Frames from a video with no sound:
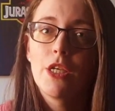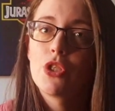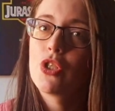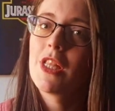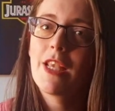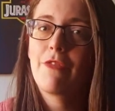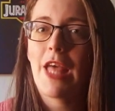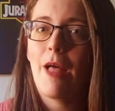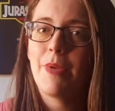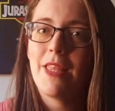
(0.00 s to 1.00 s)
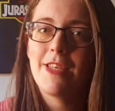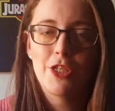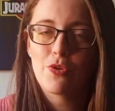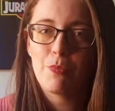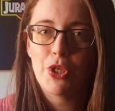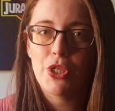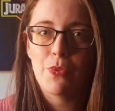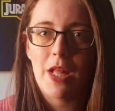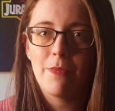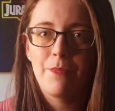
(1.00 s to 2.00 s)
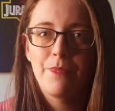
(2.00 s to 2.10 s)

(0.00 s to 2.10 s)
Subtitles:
so the link for that will be in the description as well.